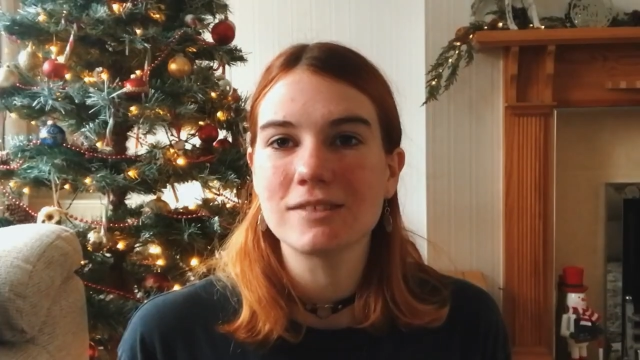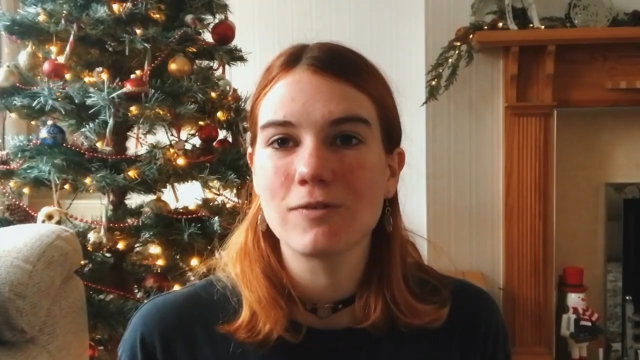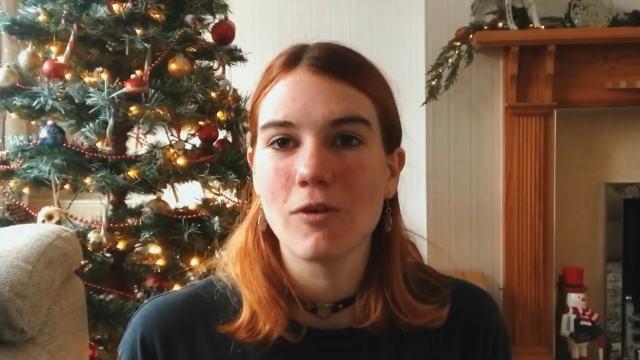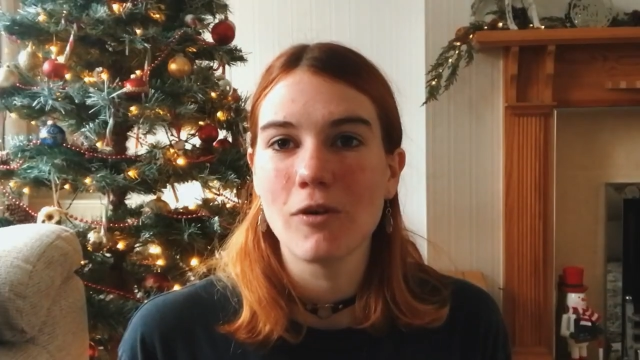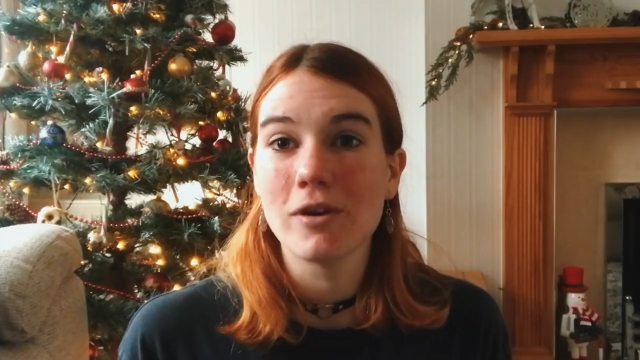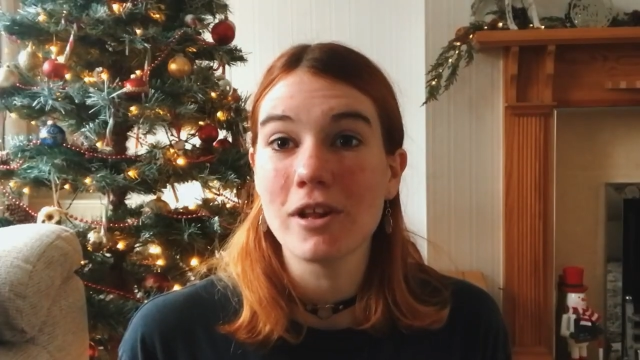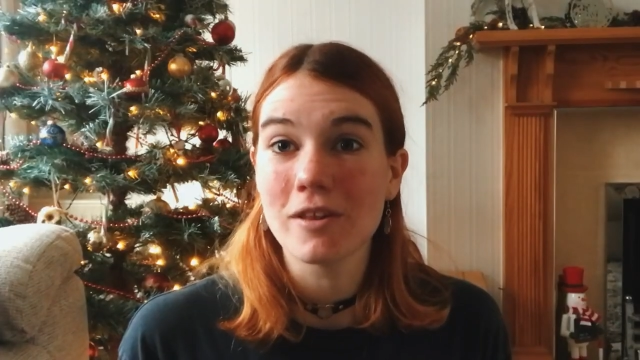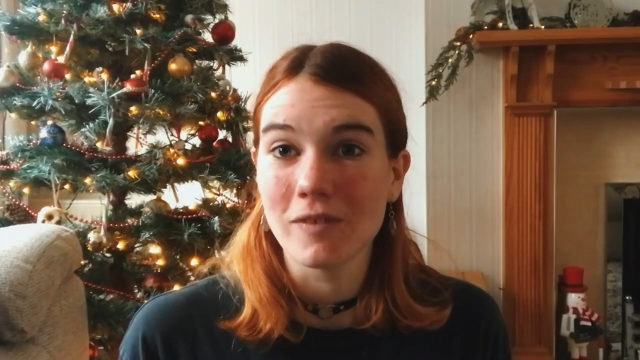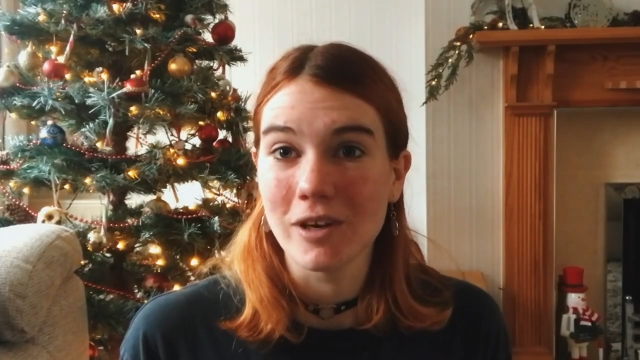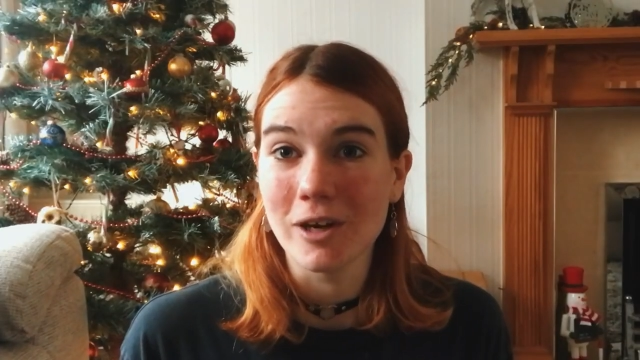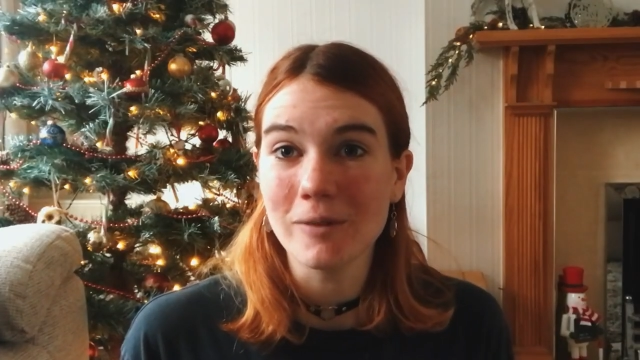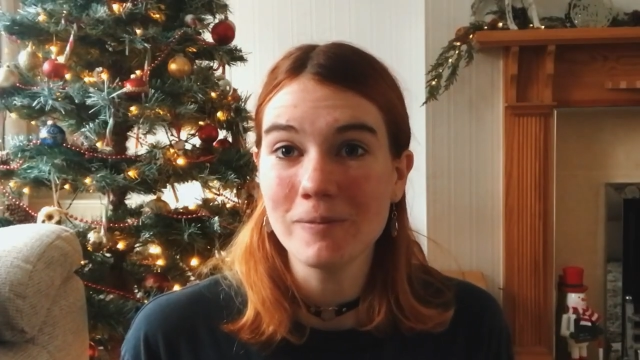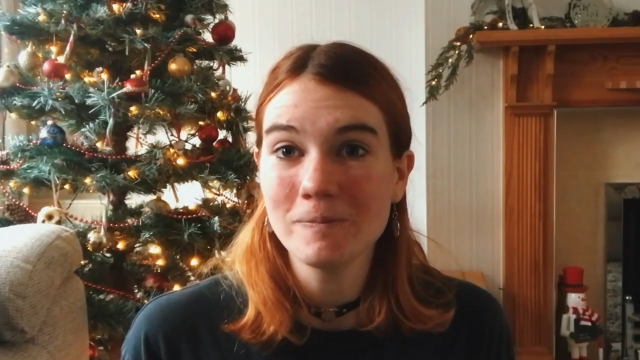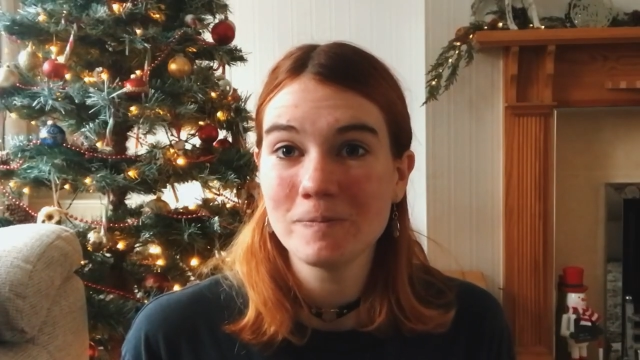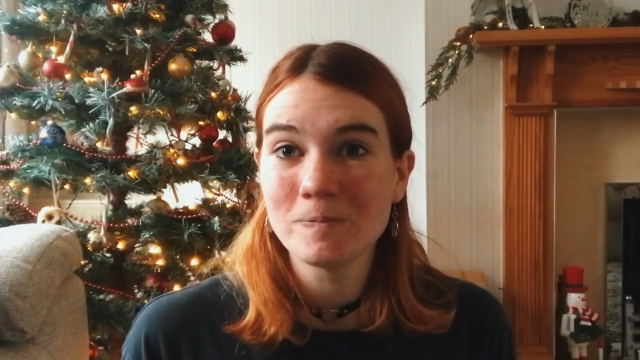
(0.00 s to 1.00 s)
for another
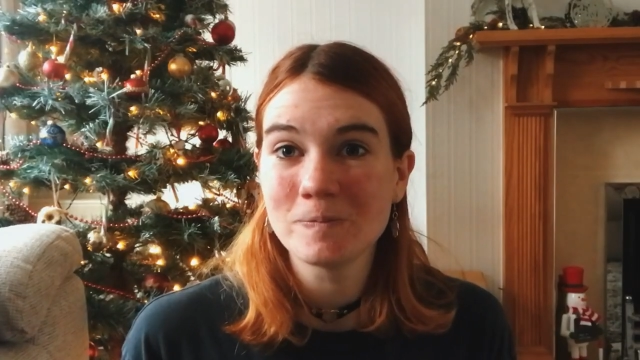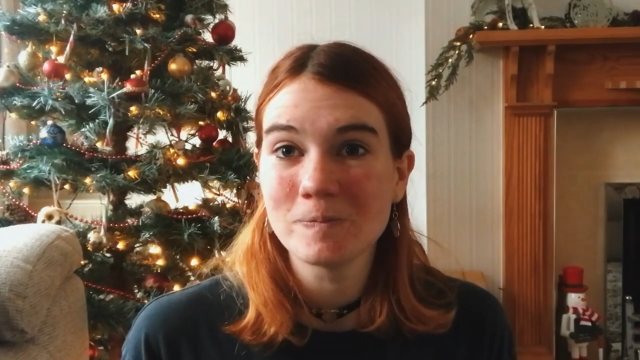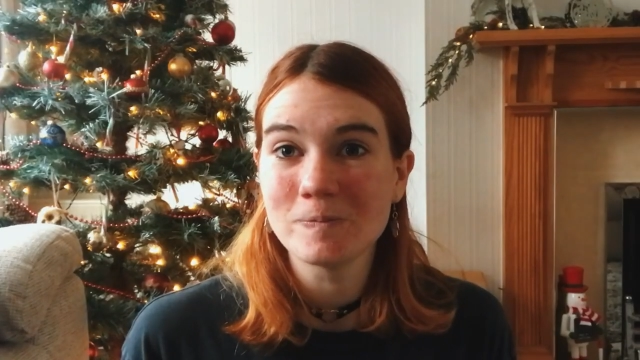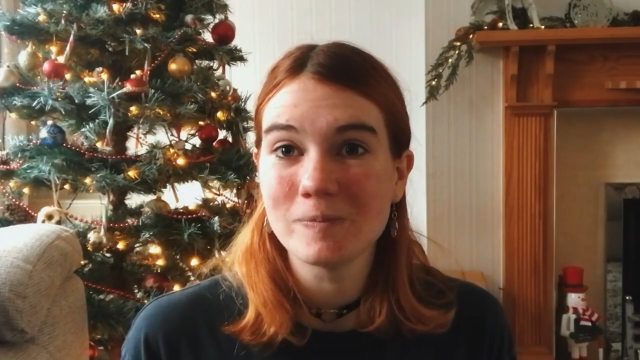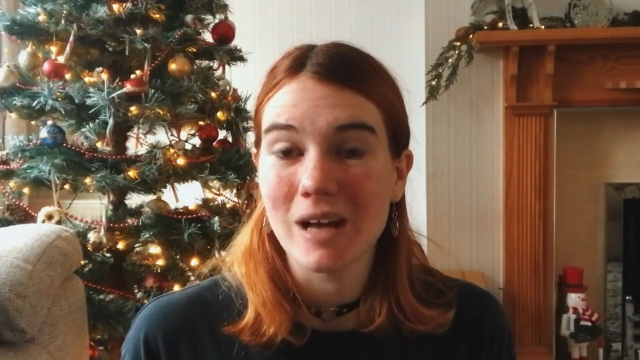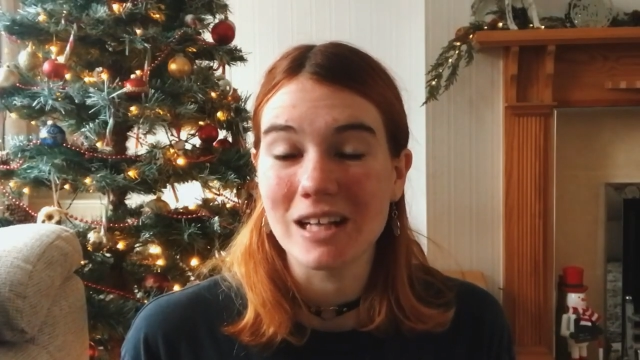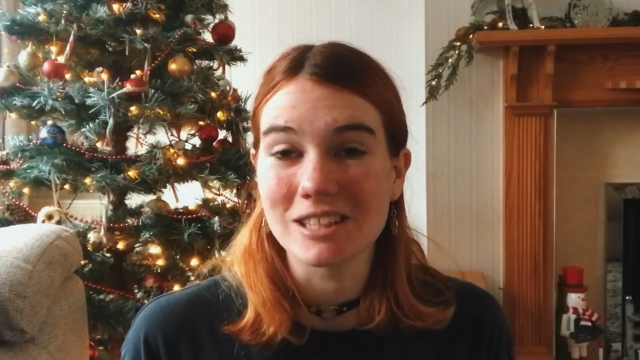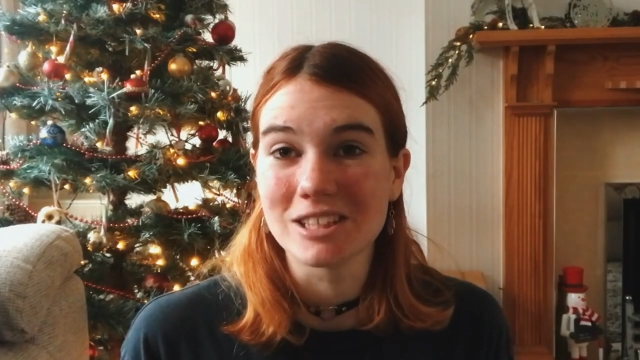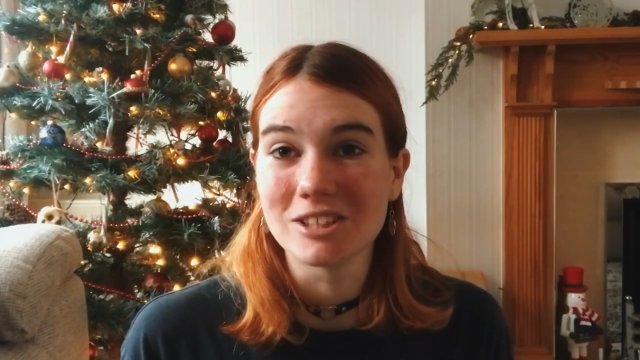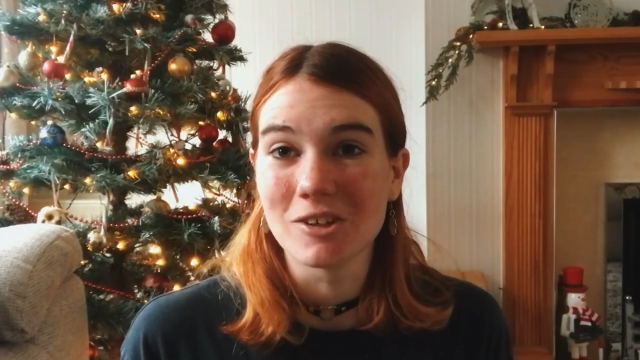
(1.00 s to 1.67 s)
video. That's a